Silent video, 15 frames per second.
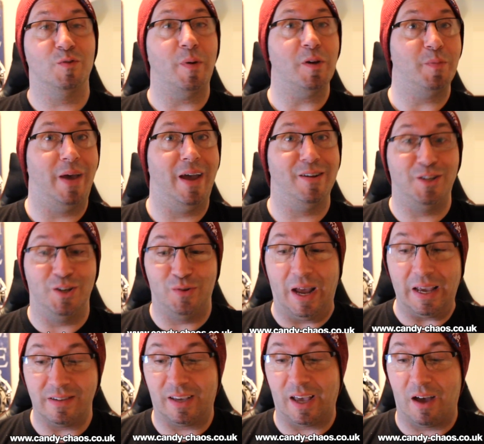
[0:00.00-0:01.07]
It was supposed to be here two
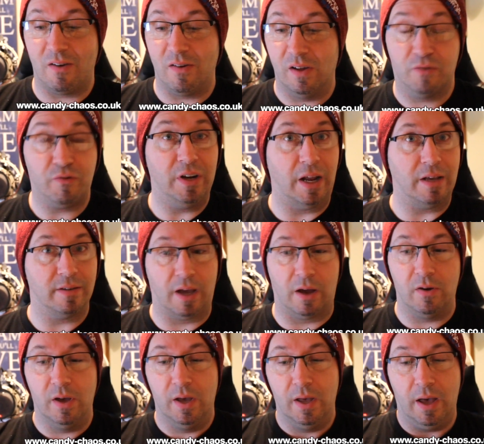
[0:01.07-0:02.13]
days ago, three days ago.